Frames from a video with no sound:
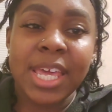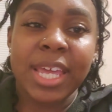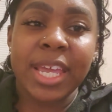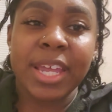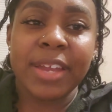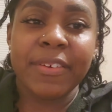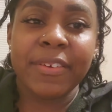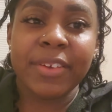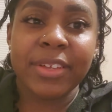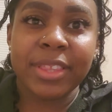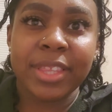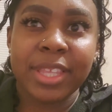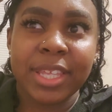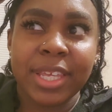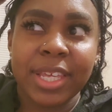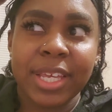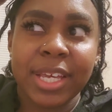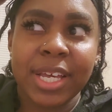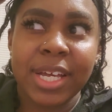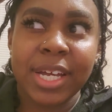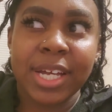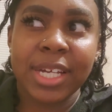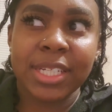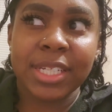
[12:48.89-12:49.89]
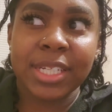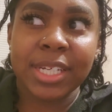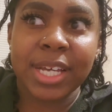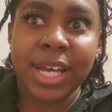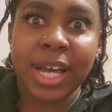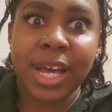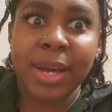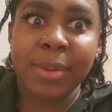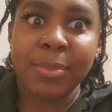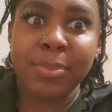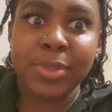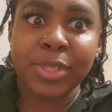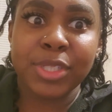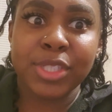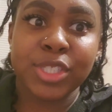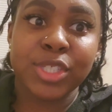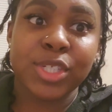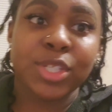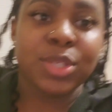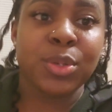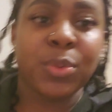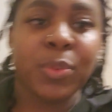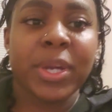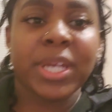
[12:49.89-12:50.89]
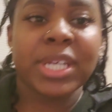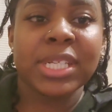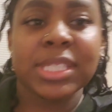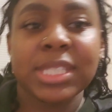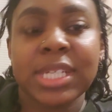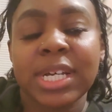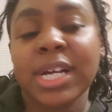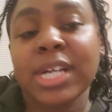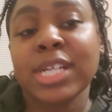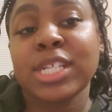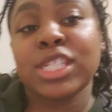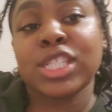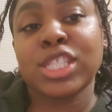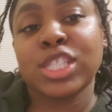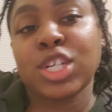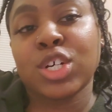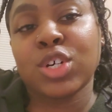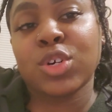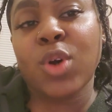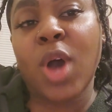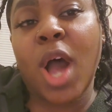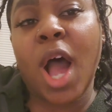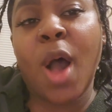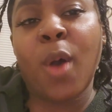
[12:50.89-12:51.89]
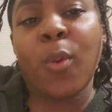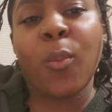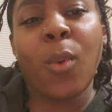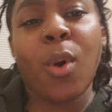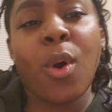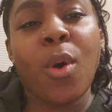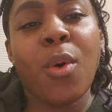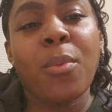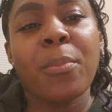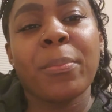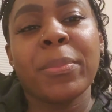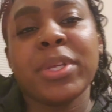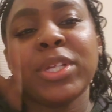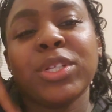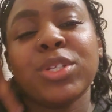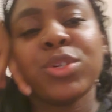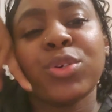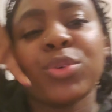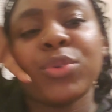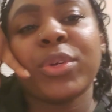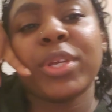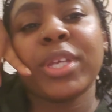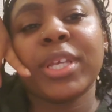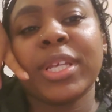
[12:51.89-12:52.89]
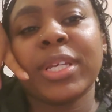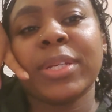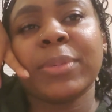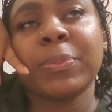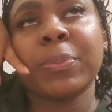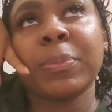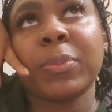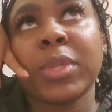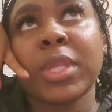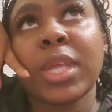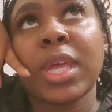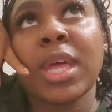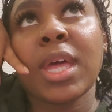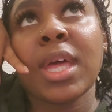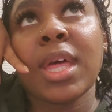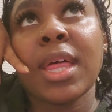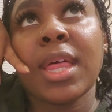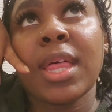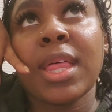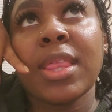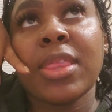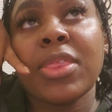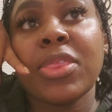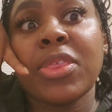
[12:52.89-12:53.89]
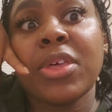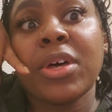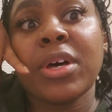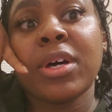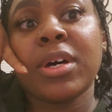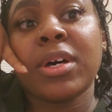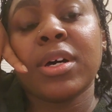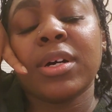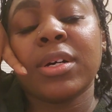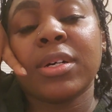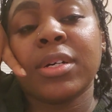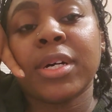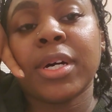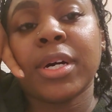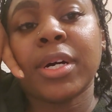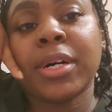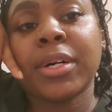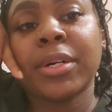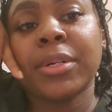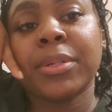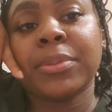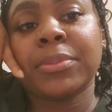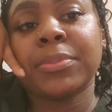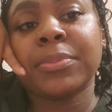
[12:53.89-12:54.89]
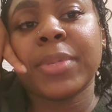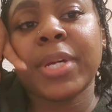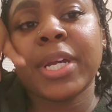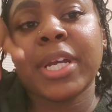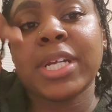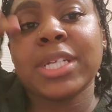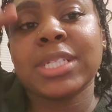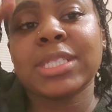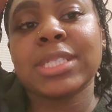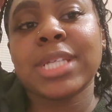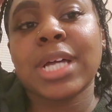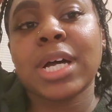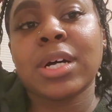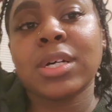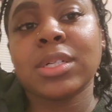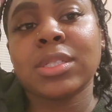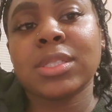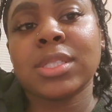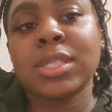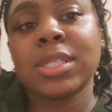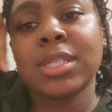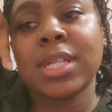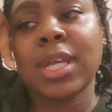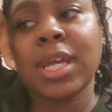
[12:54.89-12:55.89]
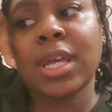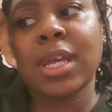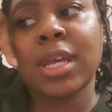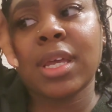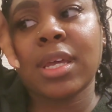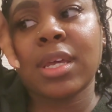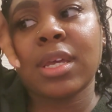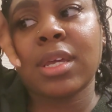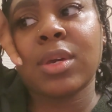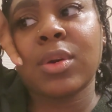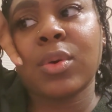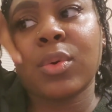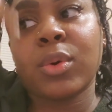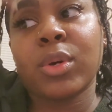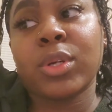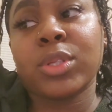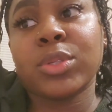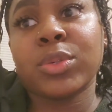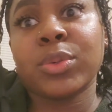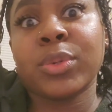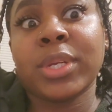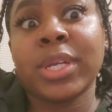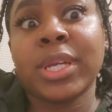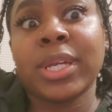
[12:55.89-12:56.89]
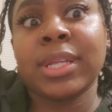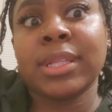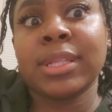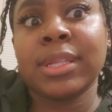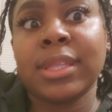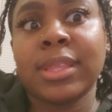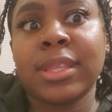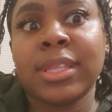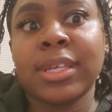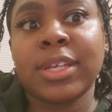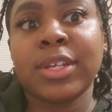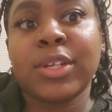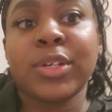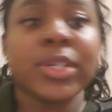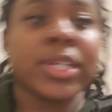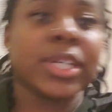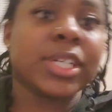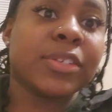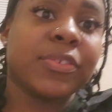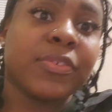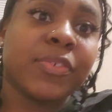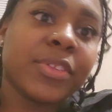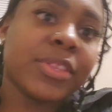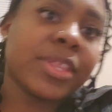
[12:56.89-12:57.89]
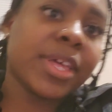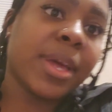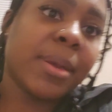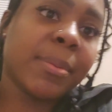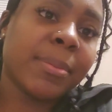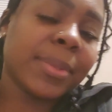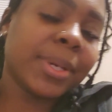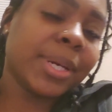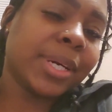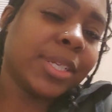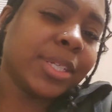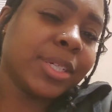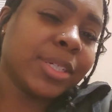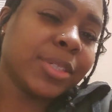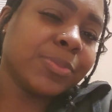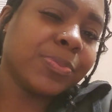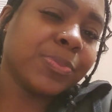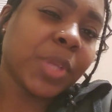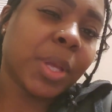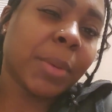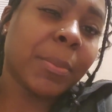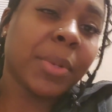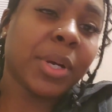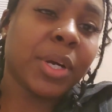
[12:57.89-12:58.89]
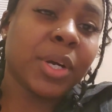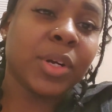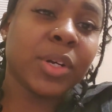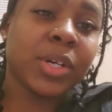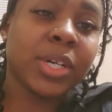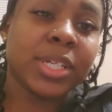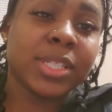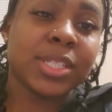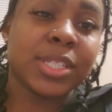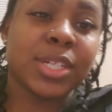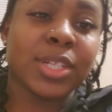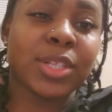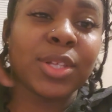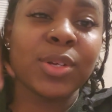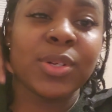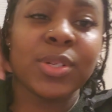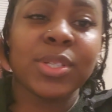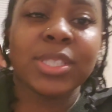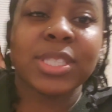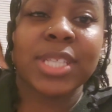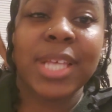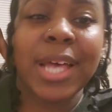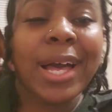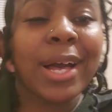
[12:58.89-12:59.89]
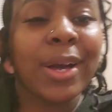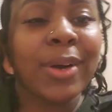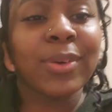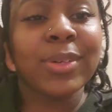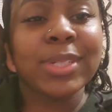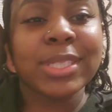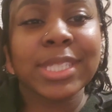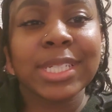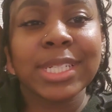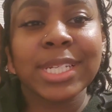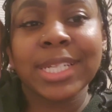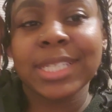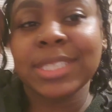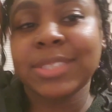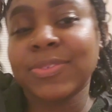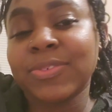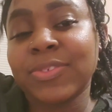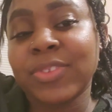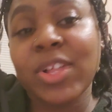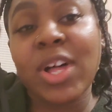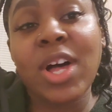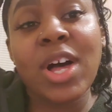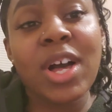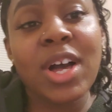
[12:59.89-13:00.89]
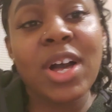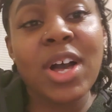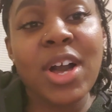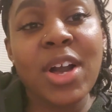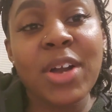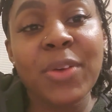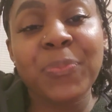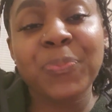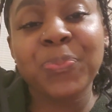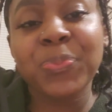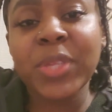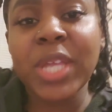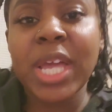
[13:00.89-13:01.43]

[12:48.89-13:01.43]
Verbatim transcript: Everything kind of got pushed to the wayside. So I won't be doing the um, hairstyle today or doing anything creative for that matter. I'm going to go ahead and close out today's vlog.